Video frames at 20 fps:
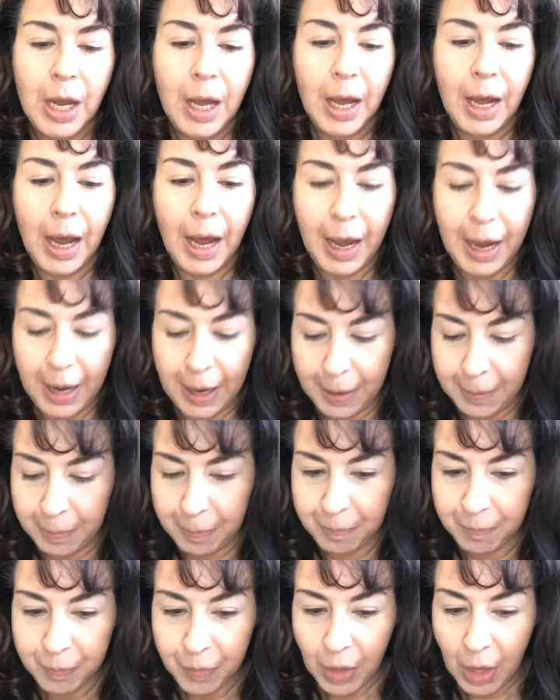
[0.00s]

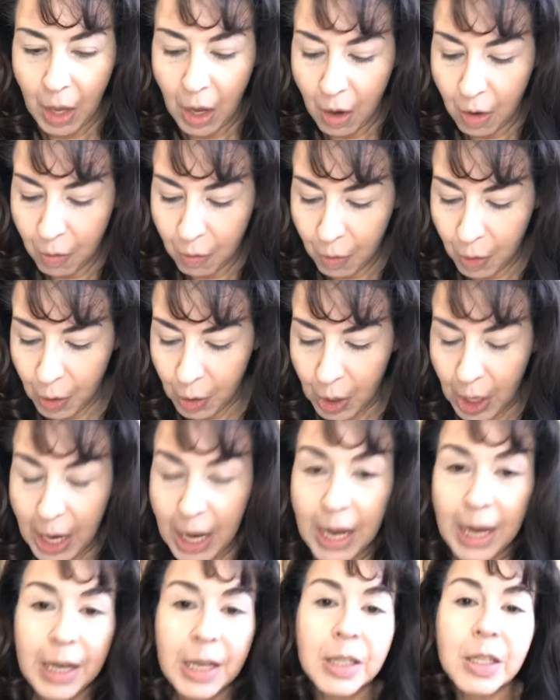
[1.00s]

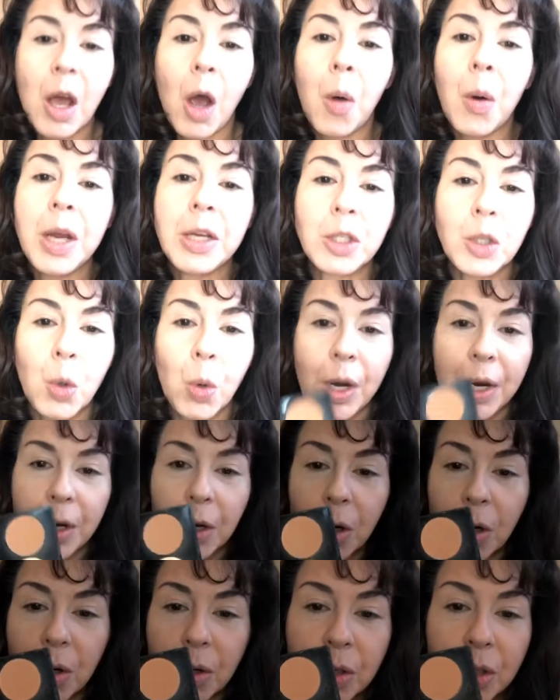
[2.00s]
It is always
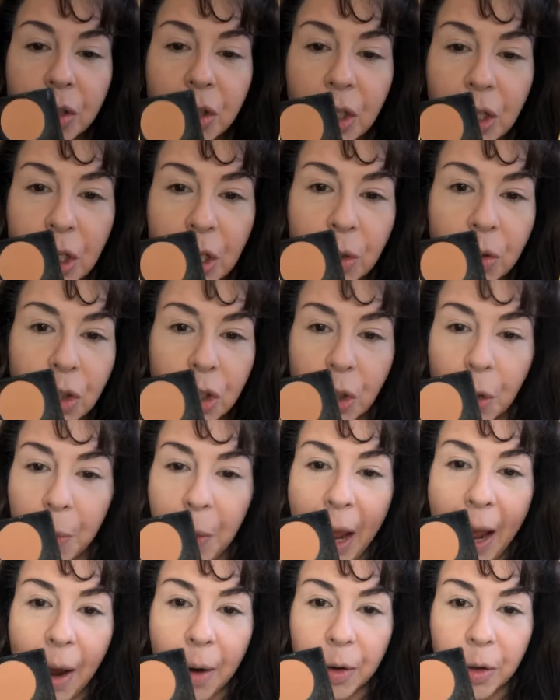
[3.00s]
quicker to use your
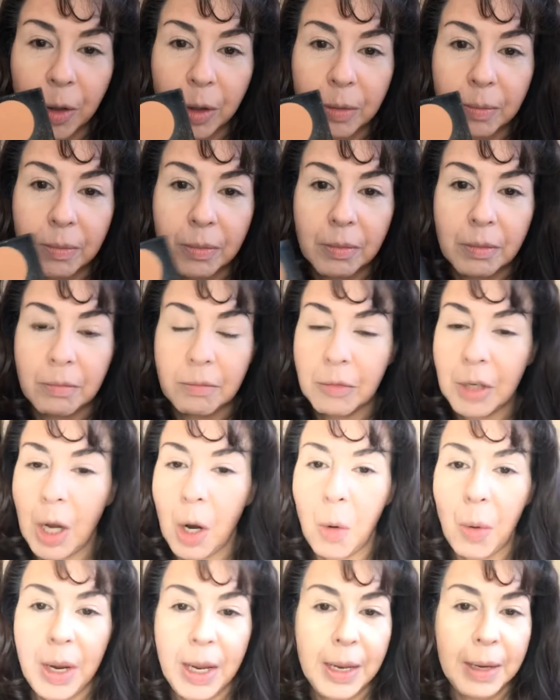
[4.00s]
powder.
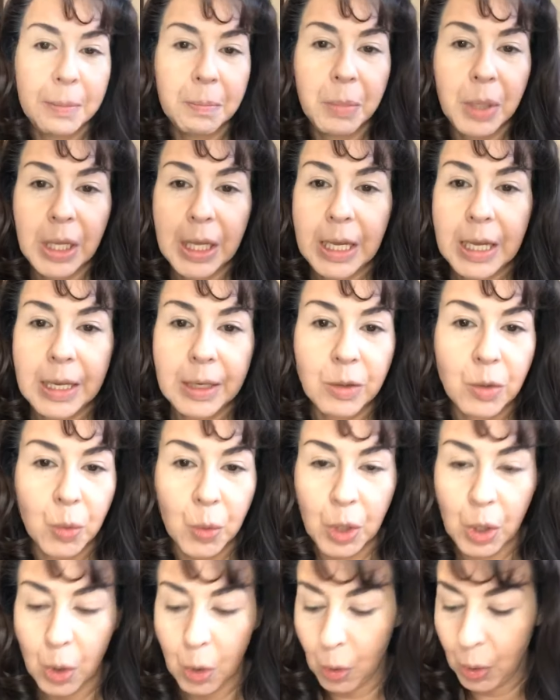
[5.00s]
Go in, blend
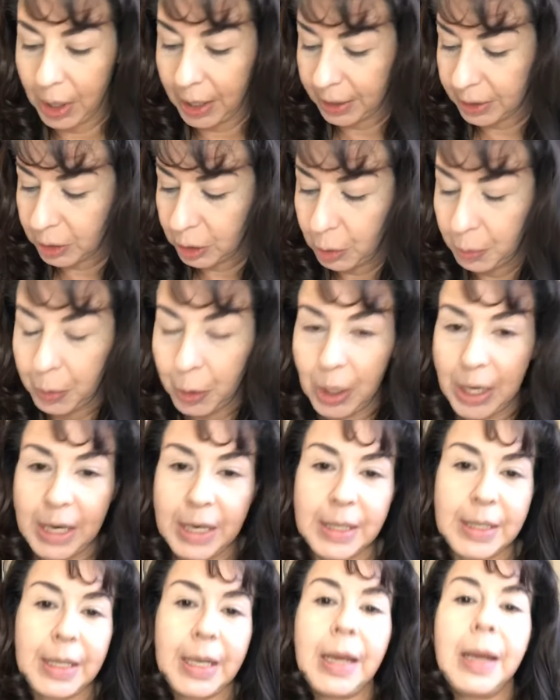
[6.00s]
real quick, super
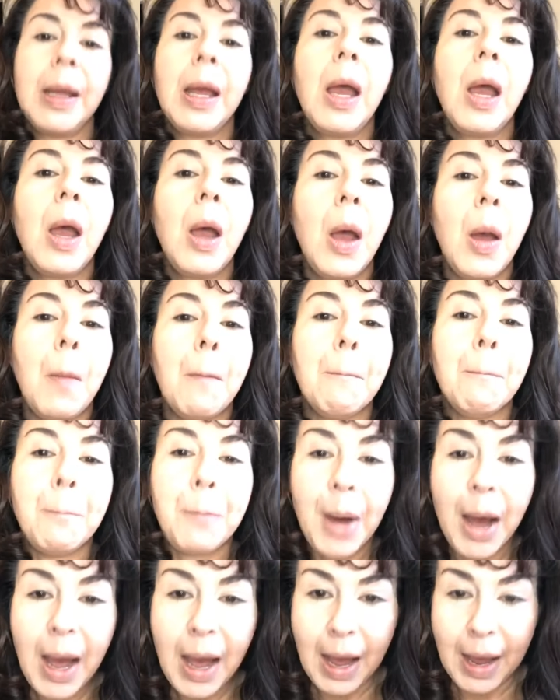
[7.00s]
easy.
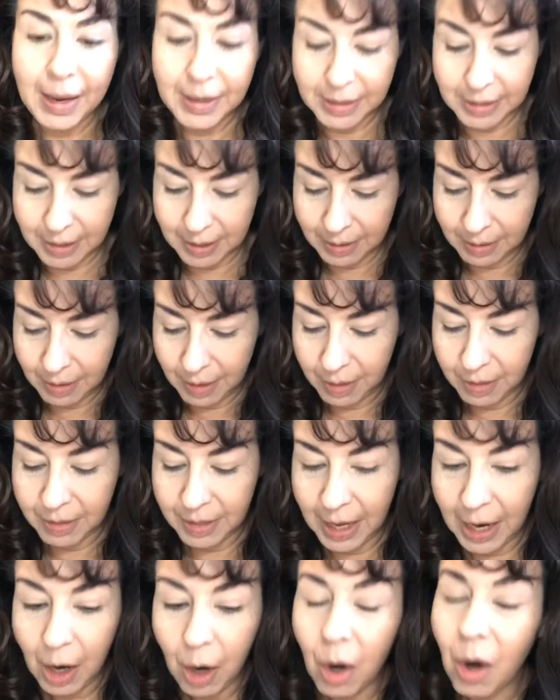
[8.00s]
But
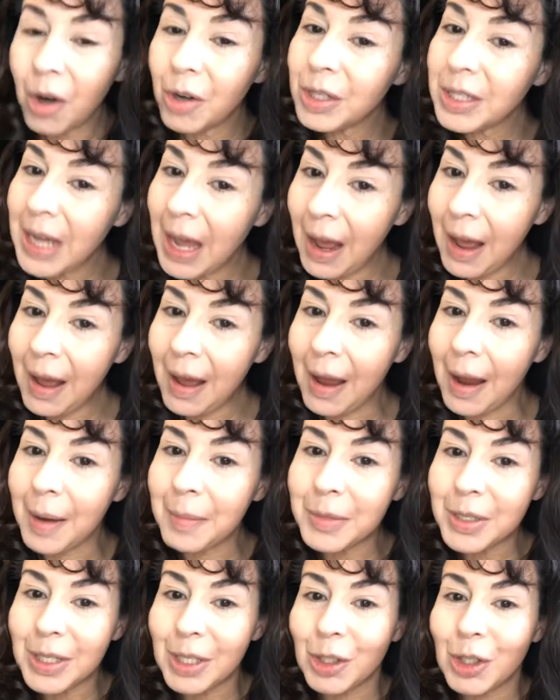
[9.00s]
there are
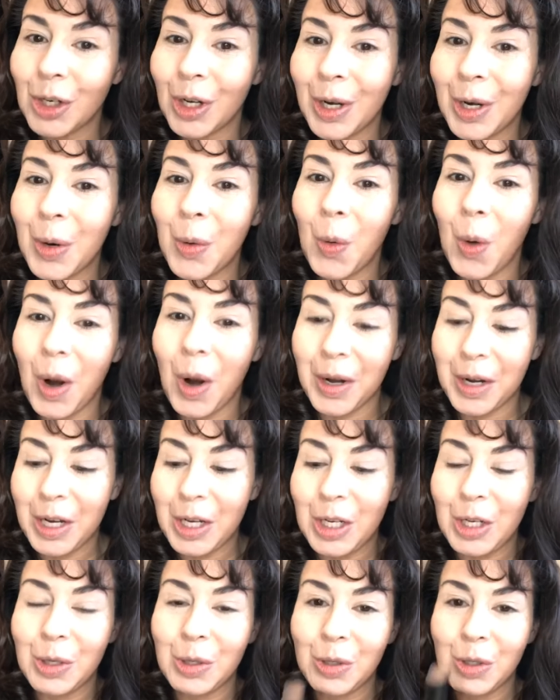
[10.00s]
times that you're gonna wanna
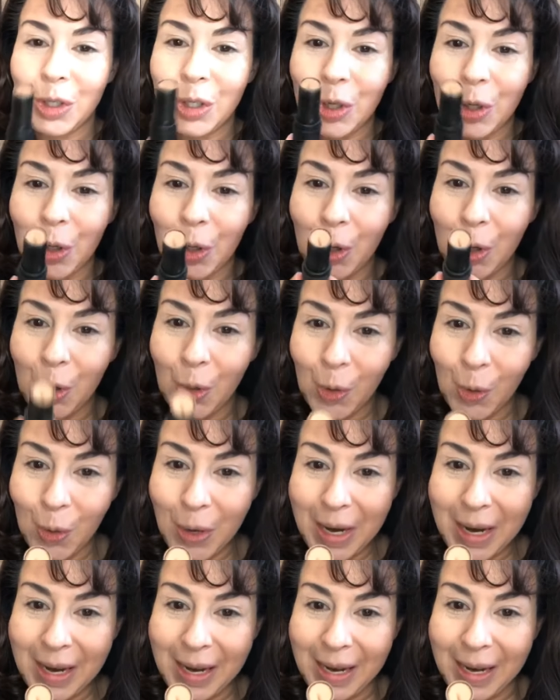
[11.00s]
use your
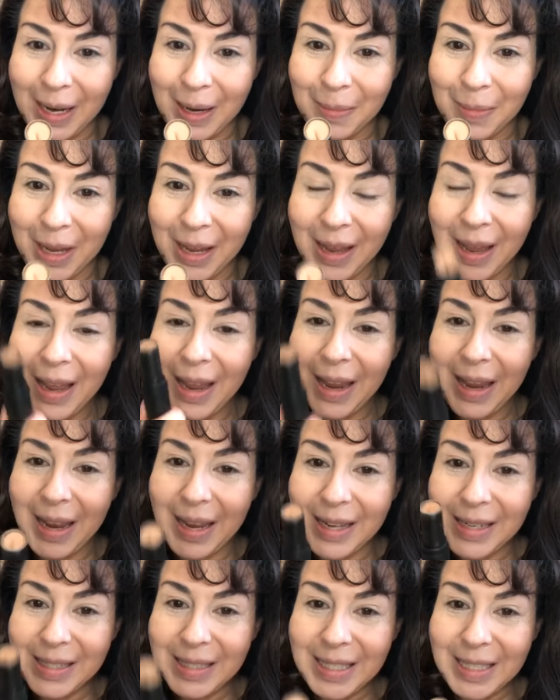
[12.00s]
cream
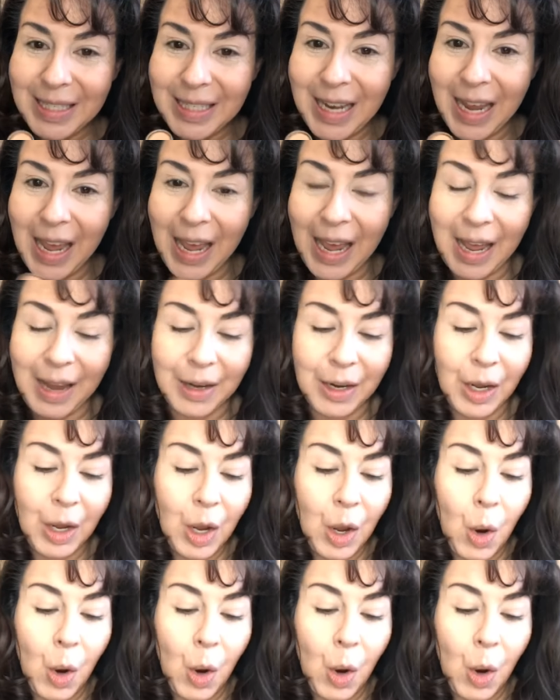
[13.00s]
instead.